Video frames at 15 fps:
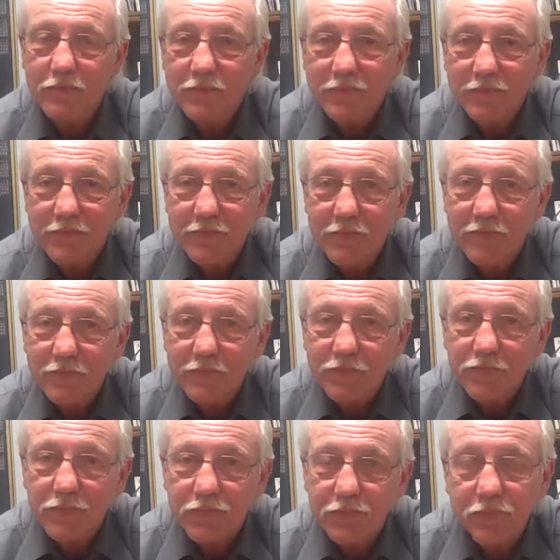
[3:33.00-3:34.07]
In
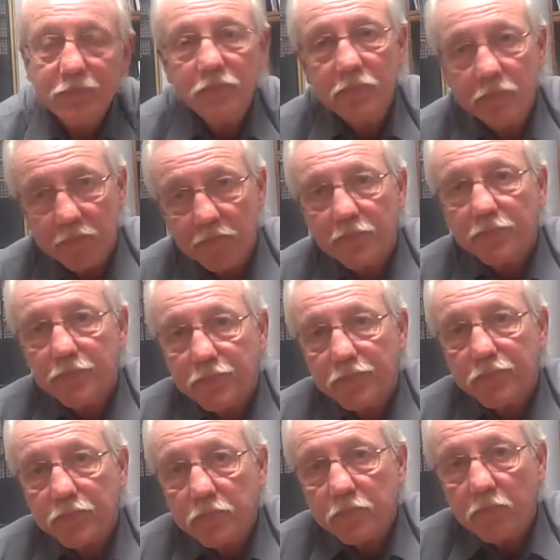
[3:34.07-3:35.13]
marketing, is that
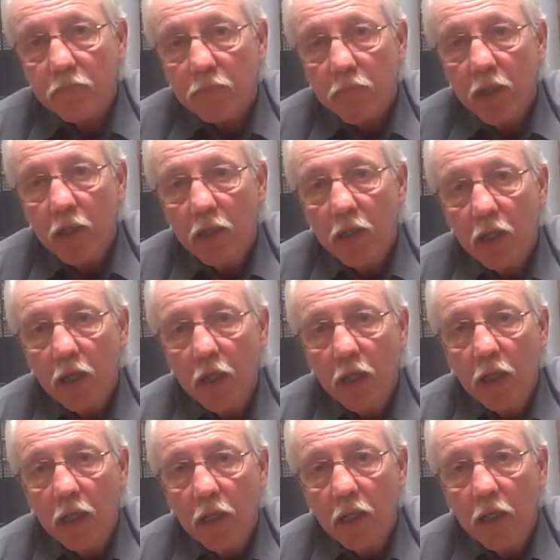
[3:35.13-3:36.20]
one of the first things you
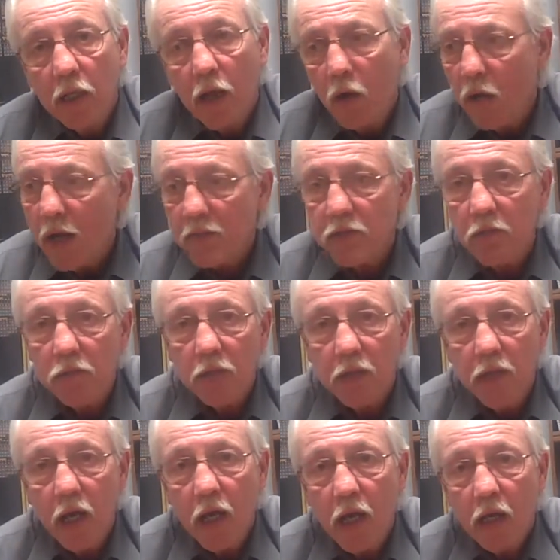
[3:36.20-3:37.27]
cut? Oh, absolutely
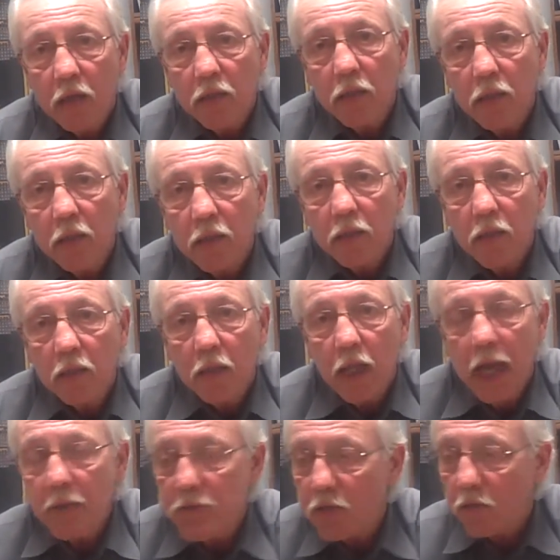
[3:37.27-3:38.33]
not.
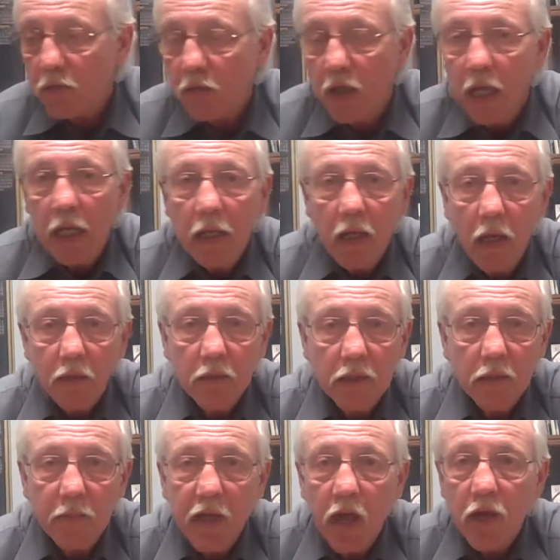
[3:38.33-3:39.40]
Absolutely.
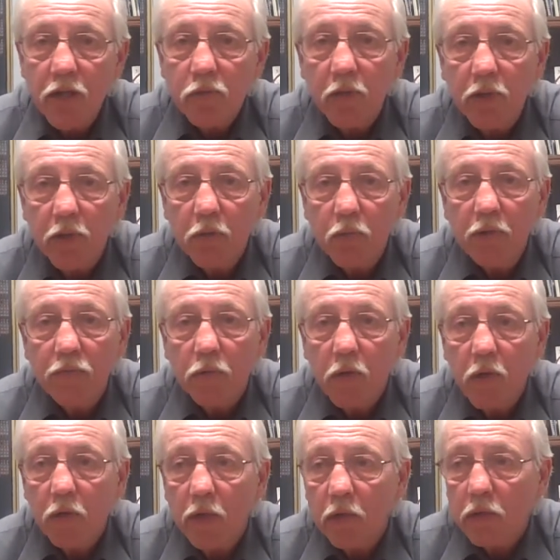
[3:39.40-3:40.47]
To be honest with you, we've
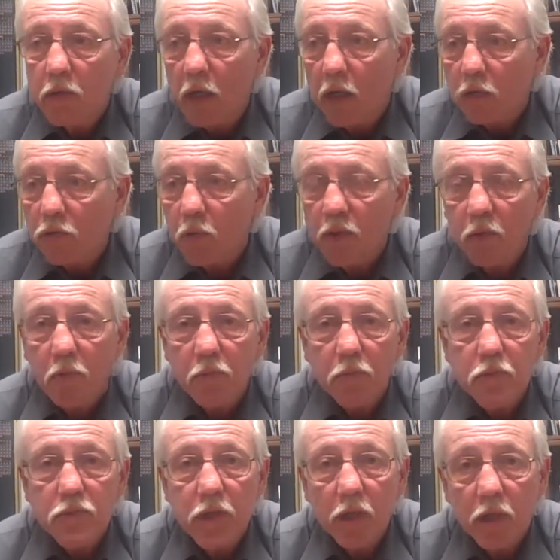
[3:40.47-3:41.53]
grown at
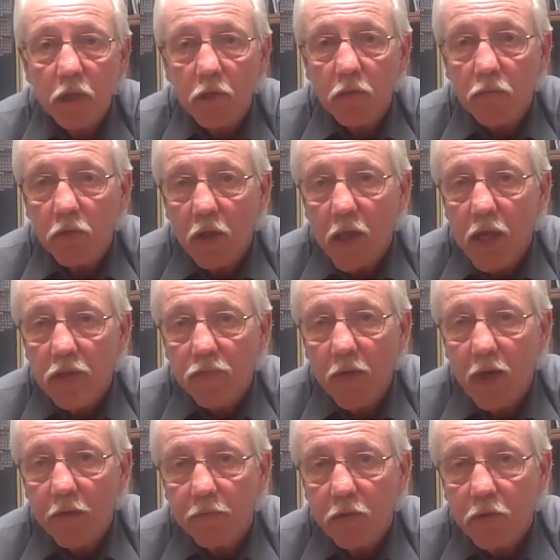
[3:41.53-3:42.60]
21% a year for the last 5
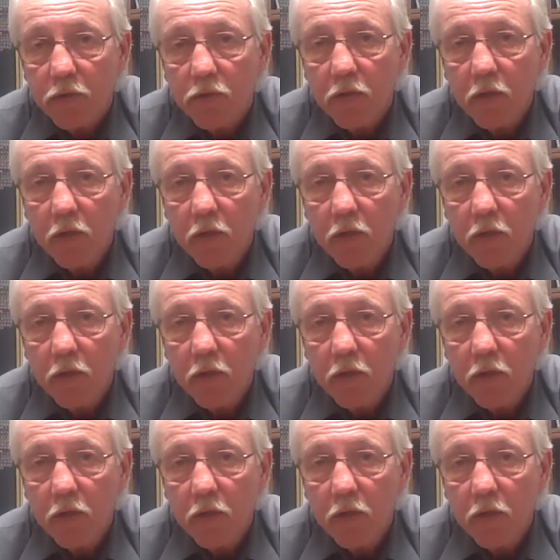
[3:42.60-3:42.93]
years.